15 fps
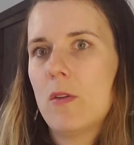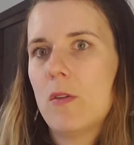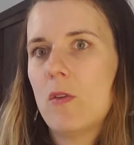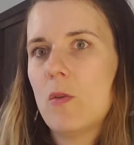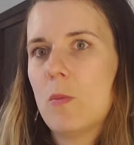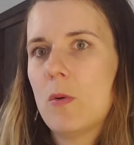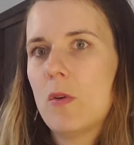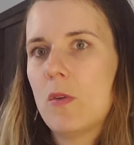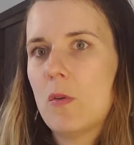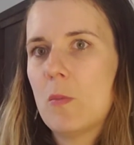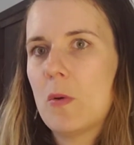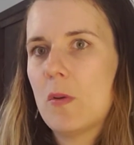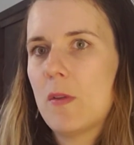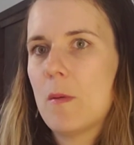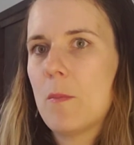Super
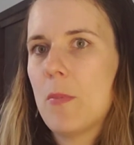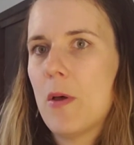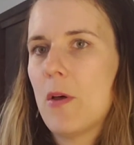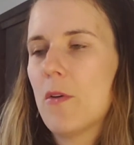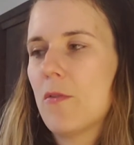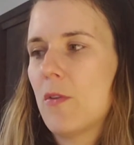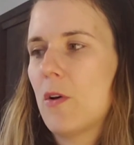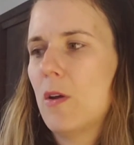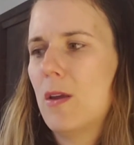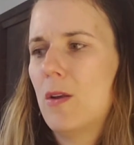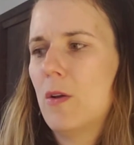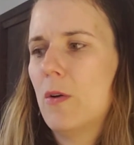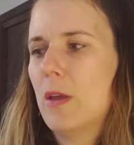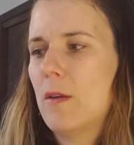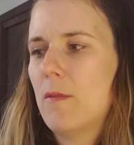simple for
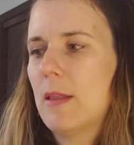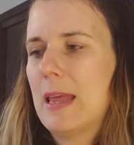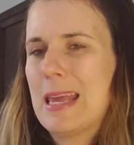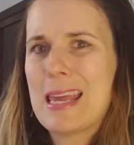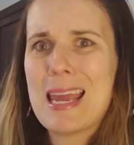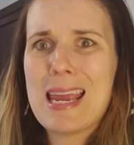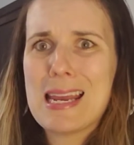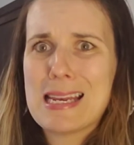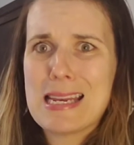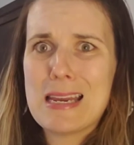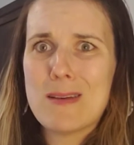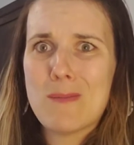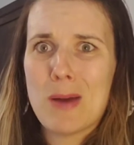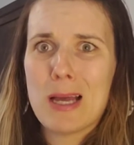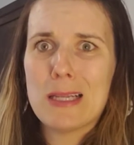even like
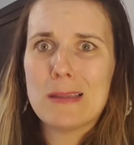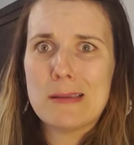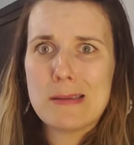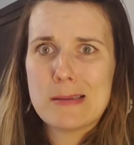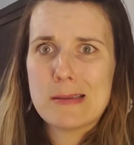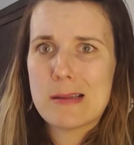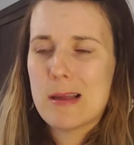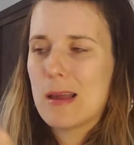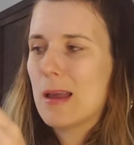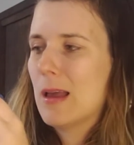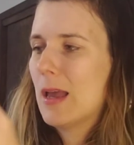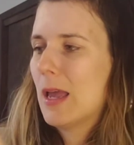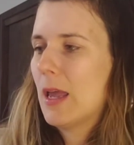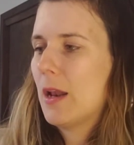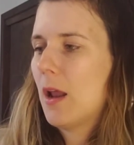18 months
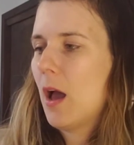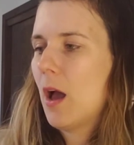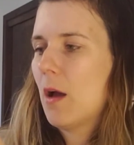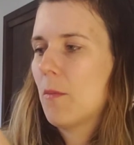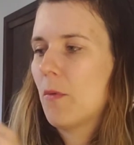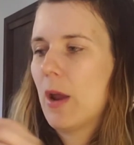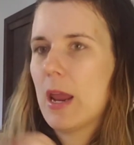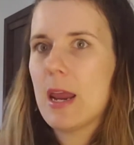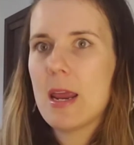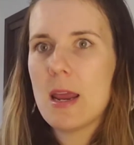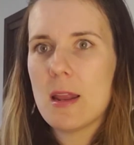and up, right?